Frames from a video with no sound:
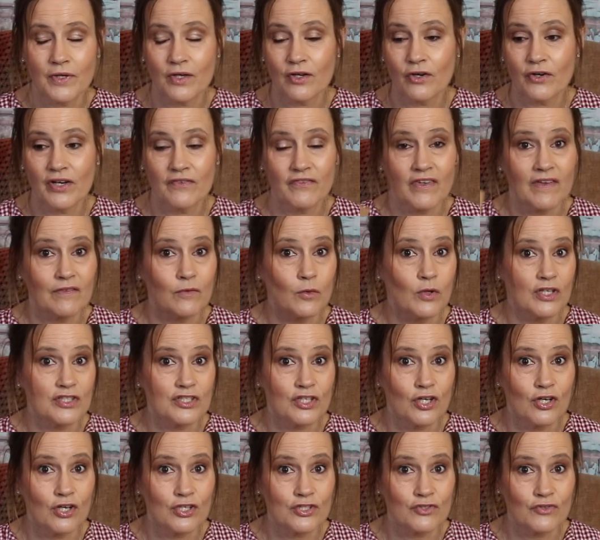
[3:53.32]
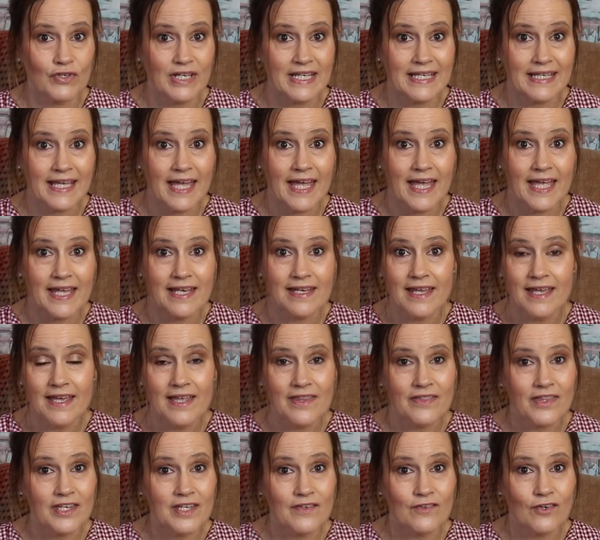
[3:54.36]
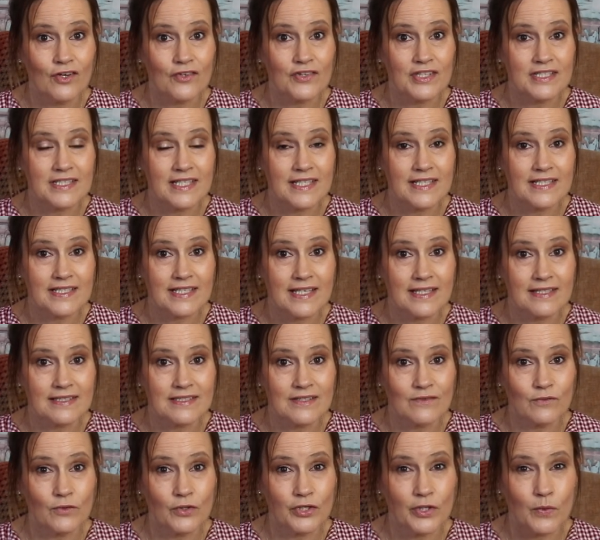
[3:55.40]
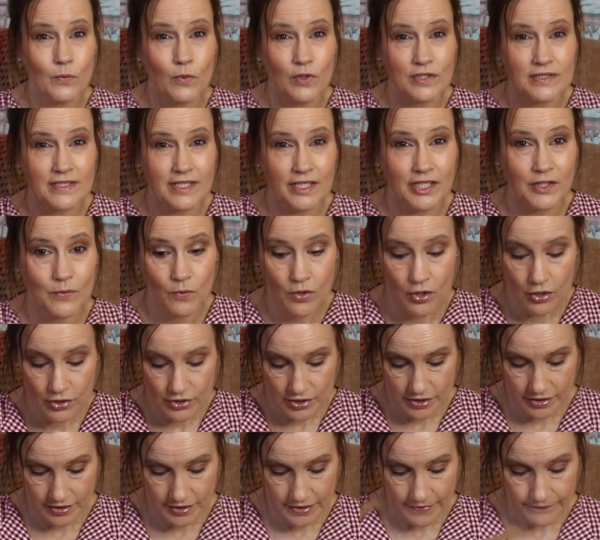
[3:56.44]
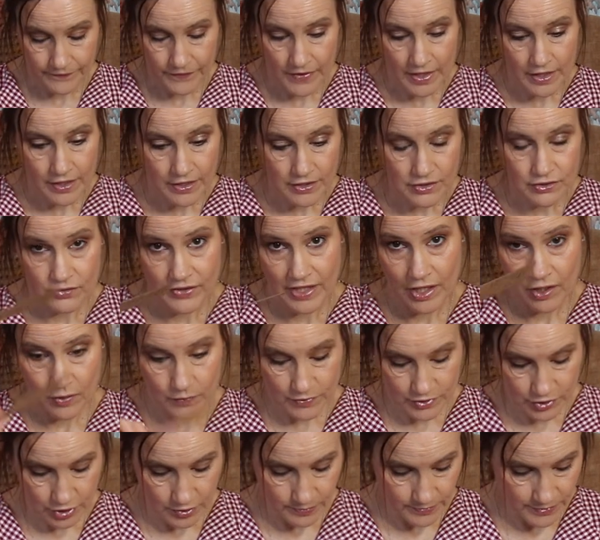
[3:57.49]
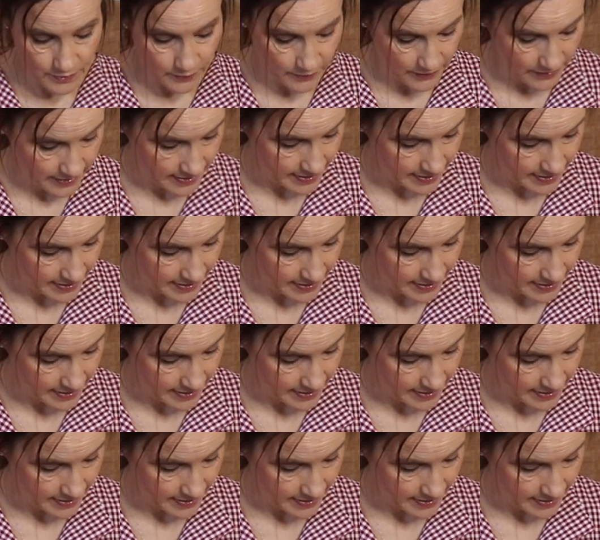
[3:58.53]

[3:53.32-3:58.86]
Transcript: Or if you ever wanted to order it again, then you've got the details of what it was that you ordered. So that always comes with